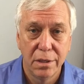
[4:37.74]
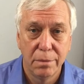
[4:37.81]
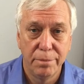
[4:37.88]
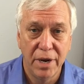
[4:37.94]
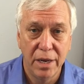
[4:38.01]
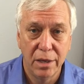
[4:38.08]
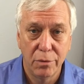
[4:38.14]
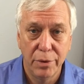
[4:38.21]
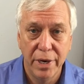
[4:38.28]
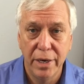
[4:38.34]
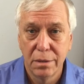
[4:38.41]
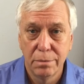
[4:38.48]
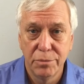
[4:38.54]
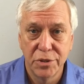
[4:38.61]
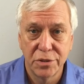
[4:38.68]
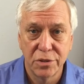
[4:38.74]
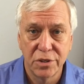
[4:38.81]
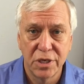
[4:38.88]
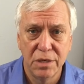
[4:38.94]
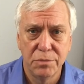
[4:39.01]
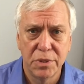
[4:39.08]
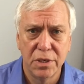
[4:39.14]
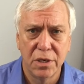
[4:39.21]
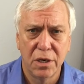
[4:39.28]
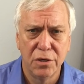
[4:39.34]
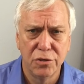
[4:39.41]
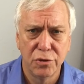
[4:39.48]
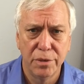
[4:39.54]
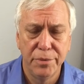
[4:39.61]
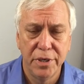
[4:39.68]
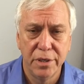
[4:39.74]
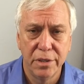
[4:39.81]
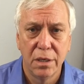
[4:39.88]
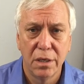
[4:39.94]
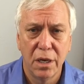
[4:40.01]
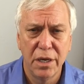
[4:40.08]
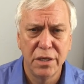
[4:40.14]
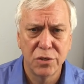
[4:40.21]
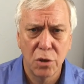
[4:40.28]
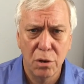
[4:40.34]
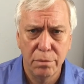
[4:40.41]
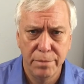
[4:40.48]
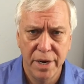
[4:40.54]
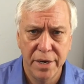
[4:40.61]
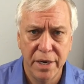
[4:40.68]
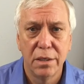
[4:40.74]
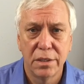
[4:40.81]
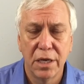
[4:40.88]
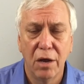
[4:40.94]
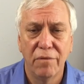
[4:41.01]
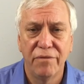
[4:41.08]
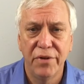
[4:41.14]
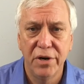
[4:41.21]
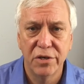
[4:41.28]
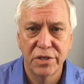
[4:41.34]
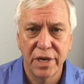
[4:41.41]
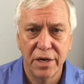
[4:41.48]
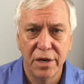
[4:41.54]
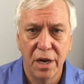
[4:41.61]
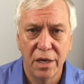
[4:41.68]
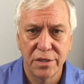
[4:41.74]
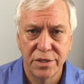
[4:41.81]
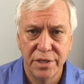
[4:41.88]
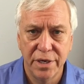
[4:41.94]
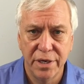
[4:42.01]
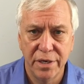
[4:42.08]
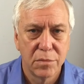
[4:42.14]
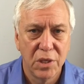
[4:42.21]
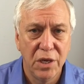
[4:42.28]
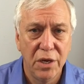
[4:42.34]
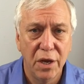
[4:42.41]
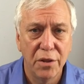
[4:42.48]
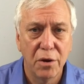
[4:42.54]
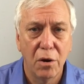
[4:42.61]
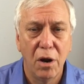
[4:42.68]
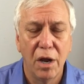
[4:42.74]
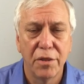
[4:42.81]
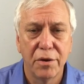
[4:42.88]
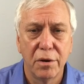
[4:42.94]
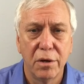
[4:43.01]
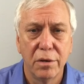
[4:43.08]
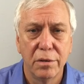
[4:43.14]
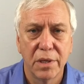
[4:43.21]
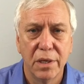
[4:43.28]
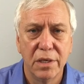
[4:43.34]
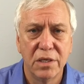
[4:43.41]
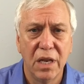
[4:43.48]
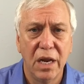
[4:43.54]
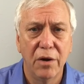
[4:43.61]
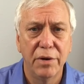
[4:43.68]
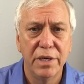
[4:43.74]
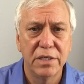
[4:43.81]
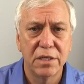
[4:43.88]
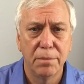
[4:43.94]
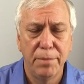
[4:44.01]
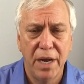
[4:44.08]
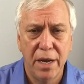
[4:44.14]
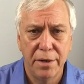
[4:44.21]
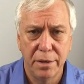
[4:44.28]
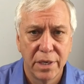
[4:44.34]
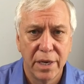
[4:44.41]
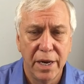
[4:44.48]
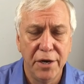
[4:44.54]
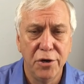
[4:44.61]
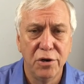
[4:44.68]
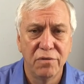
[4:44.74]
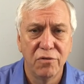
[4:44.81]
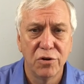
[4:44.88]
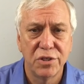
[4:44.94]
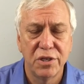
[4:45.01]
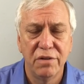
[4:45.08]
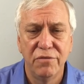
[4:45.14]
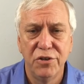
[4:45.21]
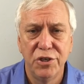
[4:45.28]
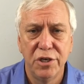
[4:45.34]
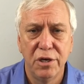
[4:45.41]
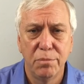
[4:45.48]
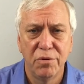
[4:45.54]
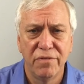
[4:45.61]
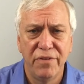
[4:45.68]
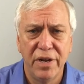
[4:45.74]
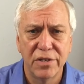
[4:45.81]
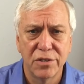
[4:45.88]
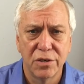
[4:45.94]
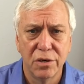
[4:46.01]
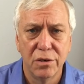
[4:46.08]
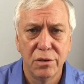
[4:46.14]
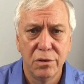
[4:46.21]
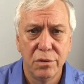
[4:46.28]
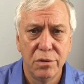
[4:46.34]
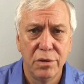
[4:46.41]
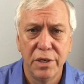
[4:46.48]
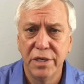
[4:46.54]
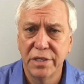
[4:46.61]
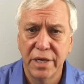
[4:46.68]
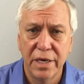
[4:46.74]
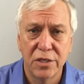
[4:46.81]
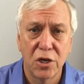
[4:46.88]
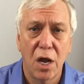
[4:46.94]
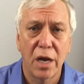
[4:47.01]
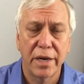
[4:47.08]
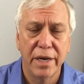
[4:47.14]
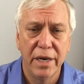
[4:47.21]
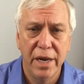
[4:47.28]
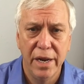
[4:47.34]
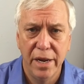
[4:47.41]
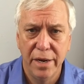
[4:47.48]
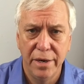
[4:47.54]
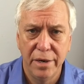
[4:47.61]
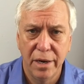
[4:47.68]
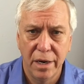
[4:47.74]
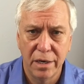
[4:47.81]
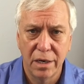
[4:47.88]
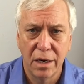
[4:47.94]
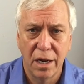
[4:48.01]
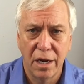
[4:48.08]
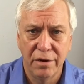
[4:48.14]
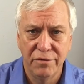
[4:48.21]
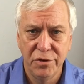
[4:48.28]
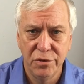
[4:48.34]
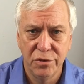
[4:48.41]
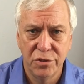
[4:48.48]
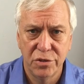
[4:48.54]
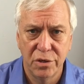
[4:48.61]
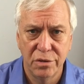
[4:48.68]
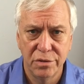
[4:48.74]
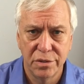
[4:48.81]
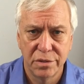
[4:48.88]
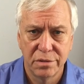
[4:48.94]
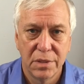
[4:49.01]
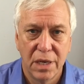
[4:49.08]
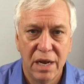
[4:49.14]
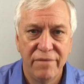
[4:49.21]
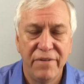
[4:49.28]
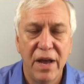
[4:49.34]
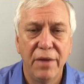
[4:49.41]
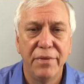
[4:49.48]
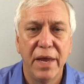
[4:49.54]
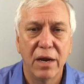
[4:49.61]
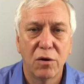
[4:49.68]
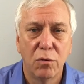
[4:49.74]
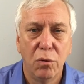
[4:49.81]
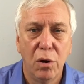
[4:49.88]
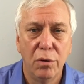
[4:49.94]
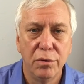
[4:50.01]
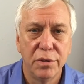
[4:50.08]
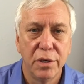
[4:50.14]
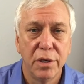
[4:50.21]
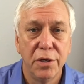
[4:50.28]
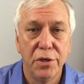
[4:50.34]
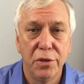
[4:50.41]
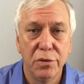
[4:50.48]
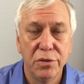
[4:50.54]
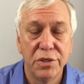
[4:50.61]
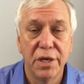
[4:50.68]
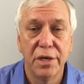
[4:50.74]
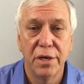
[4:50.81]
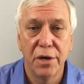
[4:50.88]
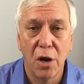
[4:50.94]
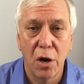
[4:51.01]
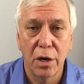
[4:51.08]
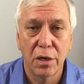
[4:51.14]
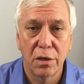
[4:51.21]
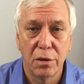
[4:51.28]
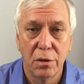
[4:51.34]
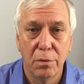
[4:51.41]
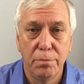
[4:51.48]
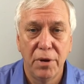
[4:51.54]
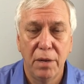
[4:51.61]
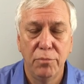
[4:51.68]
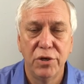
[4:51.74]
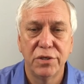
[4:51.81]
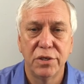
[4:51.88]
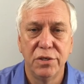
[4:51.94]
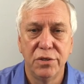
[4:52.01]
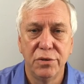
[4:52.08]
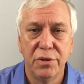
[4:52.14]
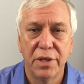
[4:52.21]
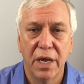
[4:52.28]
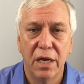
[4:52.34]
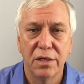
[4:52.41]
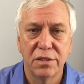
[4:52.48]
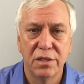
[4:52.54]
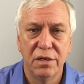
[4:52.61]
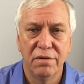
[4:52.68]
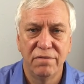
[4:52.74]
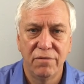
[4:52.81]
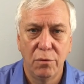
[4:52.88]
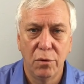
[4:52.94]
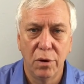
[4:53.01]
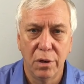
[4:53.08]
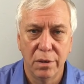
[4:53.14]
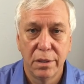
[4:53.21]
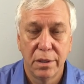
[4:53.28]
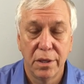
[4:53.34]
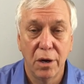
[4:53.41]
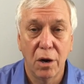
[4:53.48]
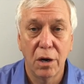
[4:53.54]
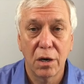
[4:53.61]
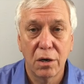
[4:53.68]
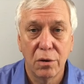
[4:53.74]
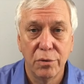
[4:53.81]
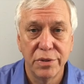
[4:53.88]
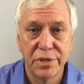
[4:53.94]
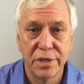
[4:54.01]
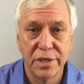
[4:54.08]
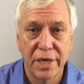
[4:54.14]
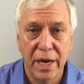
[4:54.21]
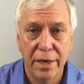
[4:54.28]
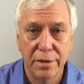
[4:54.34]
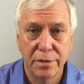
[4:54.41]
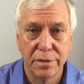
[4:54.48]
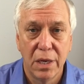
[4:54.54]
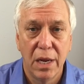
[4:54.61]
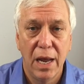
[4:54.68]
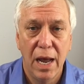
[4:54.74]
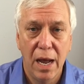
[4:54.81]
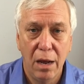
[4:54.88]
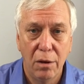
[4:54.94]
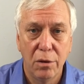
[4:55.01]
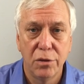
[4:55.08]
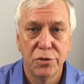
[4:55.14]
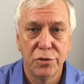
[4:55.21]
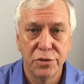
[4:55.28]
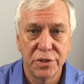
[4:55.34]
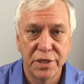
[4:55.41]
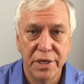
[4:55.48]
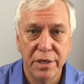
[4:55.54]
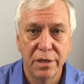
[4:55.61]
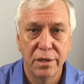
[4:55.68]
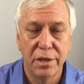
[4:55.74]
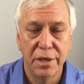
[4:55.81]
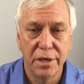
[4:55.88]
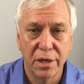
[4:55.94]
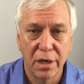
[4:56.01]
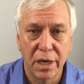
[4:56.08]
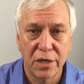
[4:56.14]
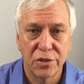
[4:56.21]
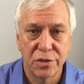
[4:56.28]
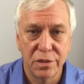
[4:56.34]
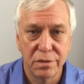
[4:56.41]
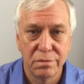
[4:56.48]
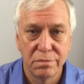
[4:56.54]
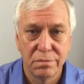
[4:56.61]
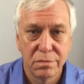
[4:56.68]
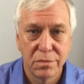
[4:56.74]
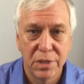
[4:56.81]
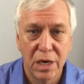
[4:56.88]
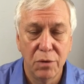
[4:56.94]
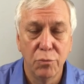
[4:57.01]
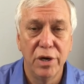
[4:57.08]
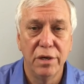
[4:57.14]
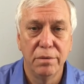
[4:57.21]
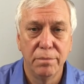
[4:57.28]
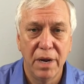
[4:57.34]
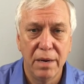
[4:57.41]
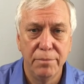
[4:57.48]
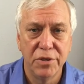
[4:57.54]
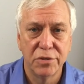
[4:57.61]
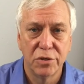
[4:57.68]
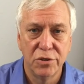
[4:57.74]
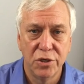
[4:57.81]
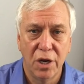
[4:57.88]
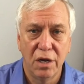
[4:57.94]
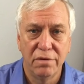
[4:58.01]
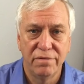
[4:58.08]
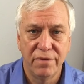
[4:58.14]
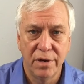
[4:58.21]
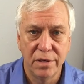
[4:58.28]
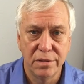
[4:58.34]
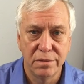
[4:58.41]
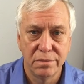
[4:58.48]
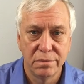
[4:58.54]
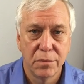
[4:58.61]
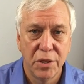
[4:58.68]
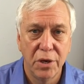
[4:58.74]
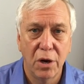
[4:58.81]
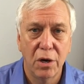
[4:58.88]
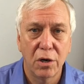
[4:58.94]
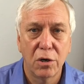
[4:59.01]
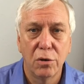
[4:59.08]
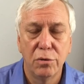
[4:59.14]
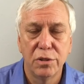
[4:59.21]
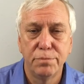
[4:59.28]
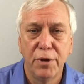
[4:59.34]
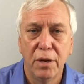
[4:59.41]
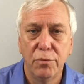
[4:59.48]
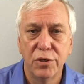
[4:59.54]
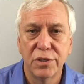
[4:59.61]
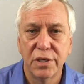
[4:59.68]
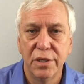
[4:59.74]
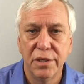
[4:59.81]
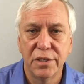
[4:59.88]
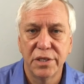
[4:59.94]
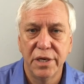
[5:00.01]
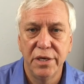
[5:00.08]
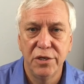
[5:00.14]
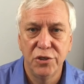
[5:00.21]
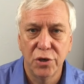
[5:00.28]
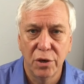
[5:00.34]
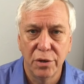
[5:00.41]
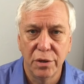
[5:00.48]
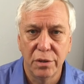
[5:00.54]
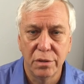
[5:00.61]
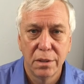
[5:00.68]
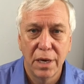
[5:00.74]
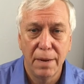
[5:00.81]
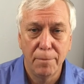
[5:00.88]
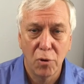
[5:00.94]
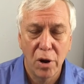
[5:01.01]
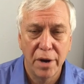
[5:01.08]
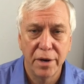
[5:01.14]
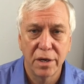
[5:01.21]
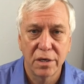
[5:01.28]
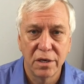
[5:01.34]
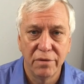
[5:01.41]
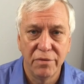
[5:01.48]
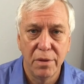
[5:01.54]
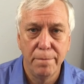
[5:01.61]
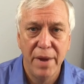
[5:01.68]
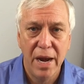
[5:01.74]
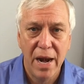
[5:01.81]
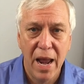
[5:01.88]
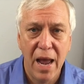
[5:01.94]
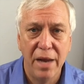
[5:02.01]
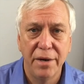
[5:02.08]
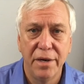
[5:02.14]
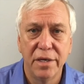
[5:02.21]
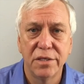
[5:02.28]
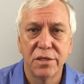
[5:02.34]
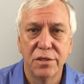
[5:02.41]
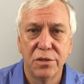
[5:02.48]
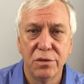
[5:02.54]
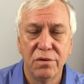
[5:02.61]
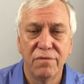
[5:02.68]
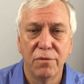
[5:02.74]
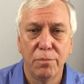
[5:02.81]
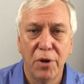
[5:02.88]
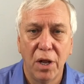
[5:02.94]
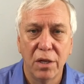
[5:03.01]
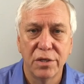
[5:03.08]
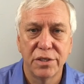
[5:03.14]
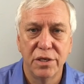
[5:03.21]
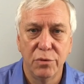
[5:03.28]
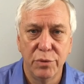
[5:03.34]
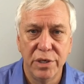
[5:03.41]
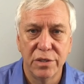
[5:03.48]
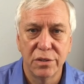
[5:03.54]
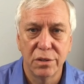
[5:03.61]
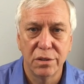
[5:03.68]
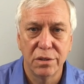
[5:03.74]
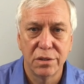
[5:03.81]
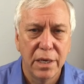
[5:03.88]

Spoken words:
By the way, Mr. Simpson contributed his own money to help finish that dossier. The other author is Larry Sabato, a University of Virginia professor who is a talking head on a lot of news shows. I found that quote used in an article published in 2004. The article was entitled, "How to Steal an Election," and written by Mr. John Funn. The article was published in the City Journal, a product of the Manhattan Institute for Policy Research.